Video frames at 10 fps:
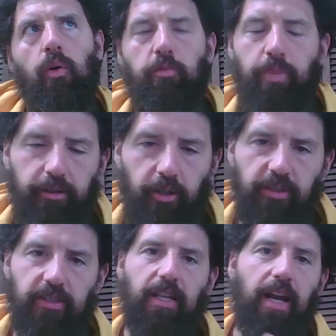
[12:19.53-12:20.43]
built our
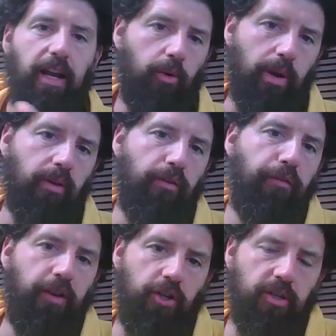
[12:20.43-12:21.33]
society around
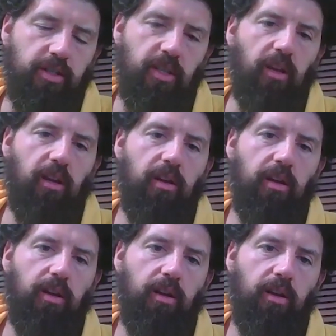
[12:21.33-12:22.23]
efficiency.
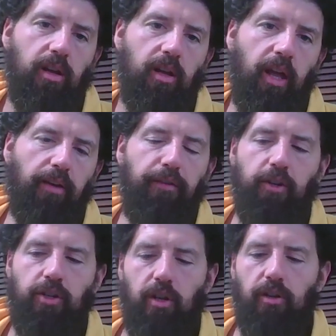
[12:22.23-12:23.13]
And
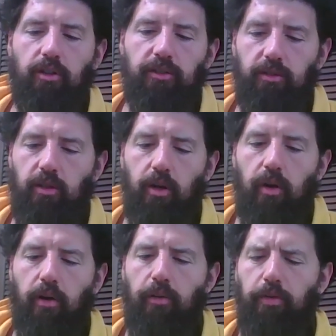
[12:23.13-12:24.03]
there's, you know,
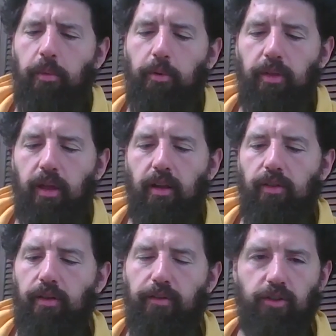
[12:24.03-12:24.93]
are you familiar with the idea of
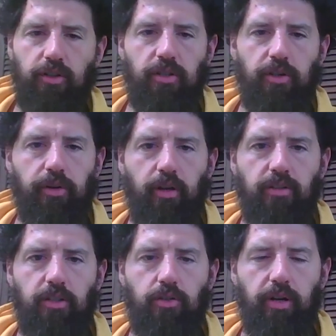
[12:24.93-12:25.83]
the efficiency
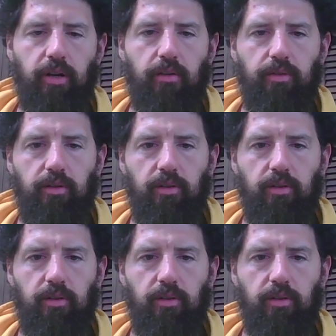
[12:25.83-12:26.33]
redundancy trade-off?